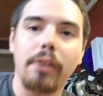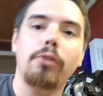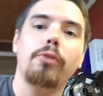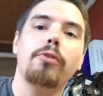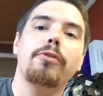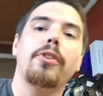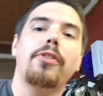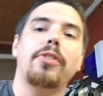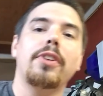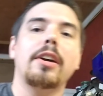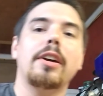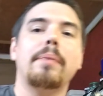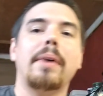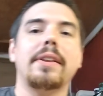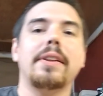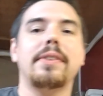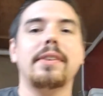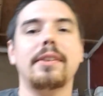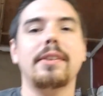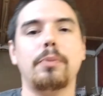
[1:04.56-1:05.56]
the thing about
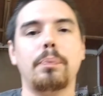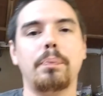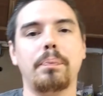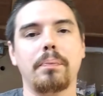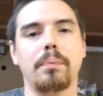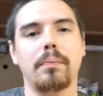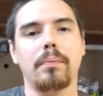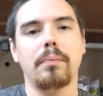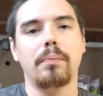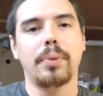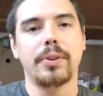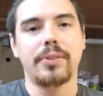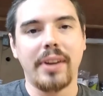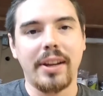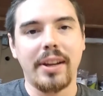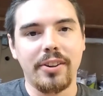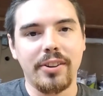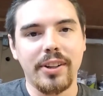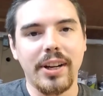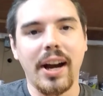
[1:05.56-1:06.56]
this
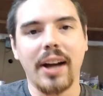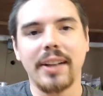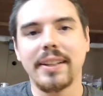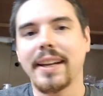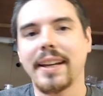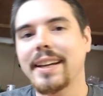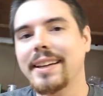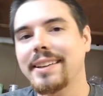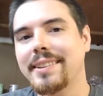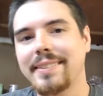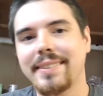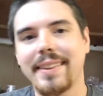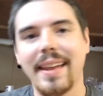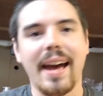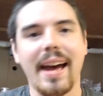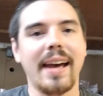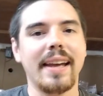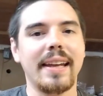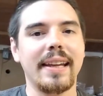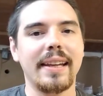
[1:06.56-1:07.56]
potato gun is
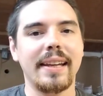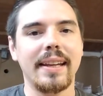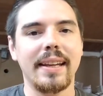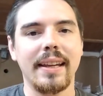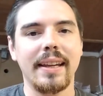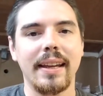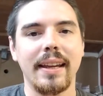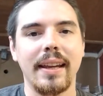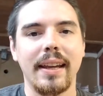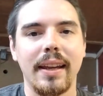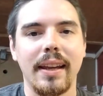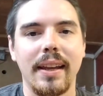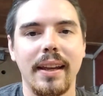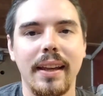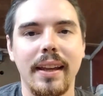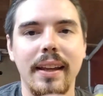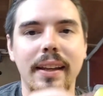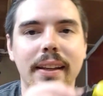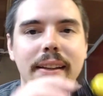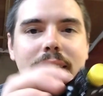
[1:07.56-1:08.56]
that
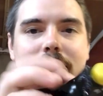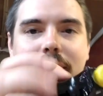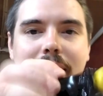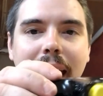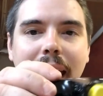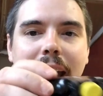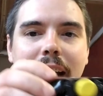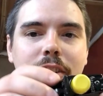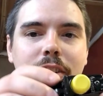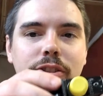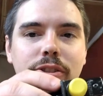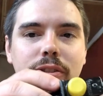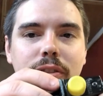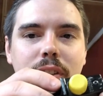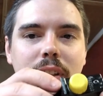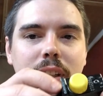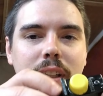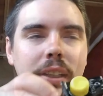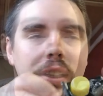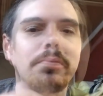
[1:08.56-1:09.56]
it is
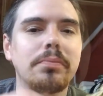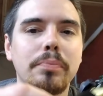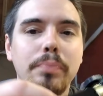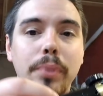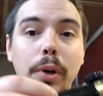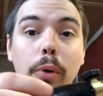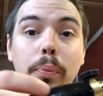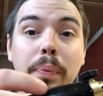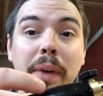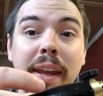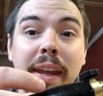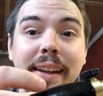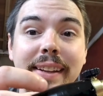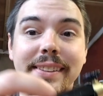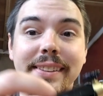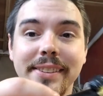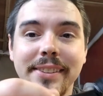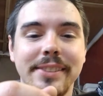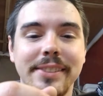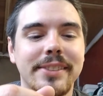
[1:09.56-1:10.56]
actually propane.